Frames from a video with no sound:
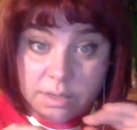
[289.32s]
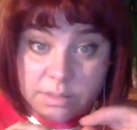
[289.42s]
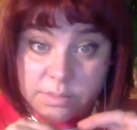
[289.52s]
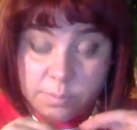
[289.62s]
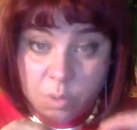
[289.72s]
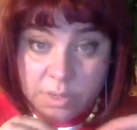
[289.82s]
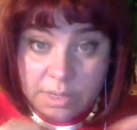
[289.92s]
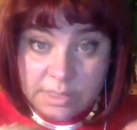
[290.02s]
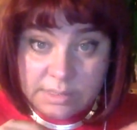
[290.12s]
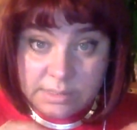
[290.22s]
small
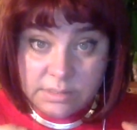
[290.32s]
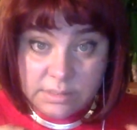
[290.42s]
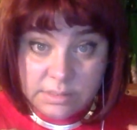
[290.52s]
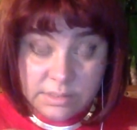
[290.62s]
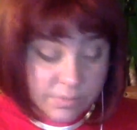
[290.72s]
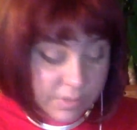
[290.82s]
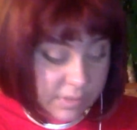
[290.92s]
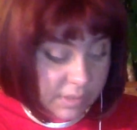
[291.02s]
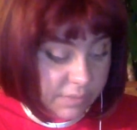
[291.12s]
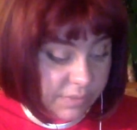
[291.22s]
clusters
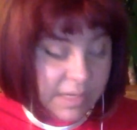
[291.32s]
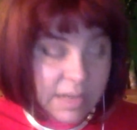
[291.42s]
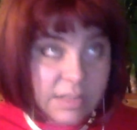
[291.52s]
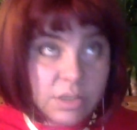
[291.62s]
of stars,